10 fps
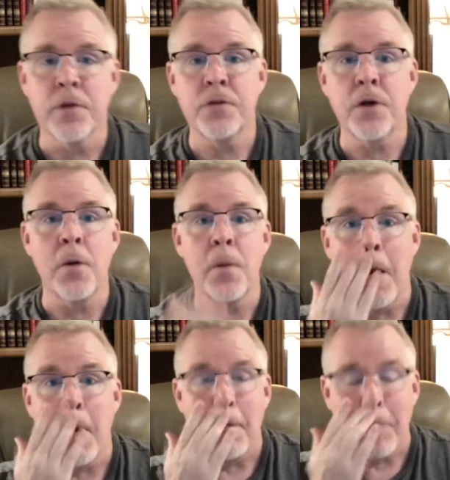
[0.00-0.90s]
So
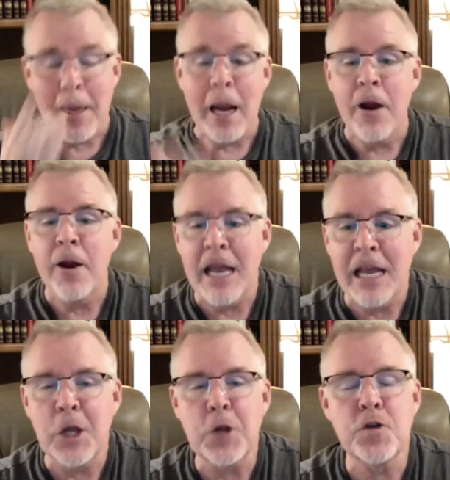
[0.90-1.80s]
there
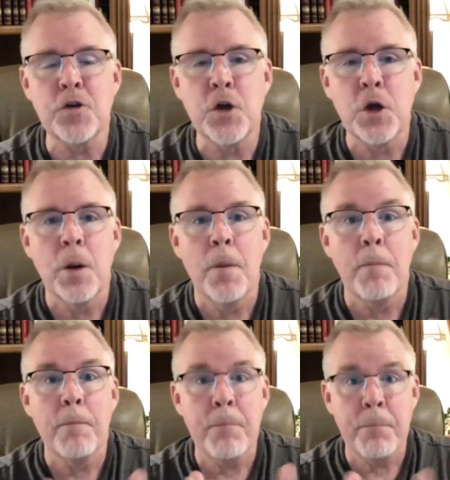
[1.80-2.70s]
is
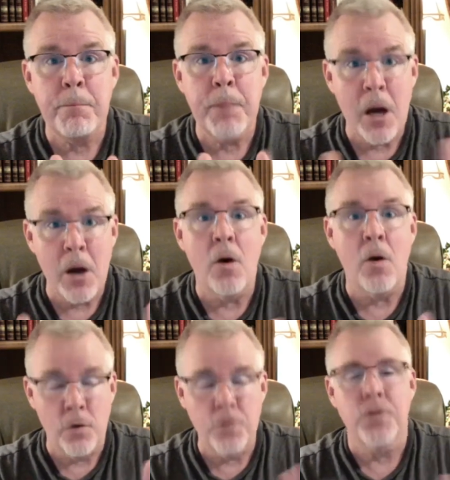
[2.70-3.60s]

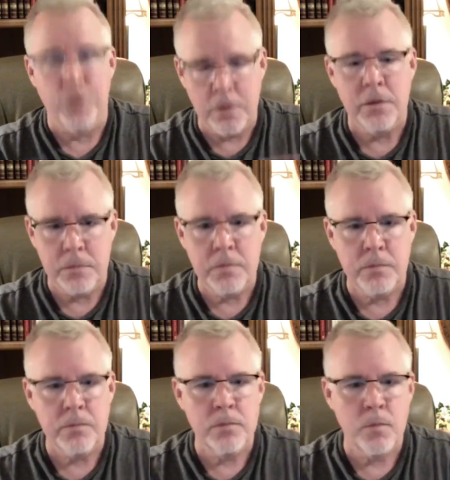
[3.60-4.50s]
Paul's
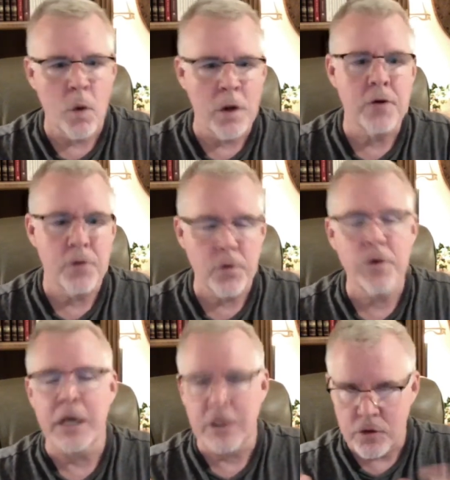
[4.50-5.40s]
1, 2, 3.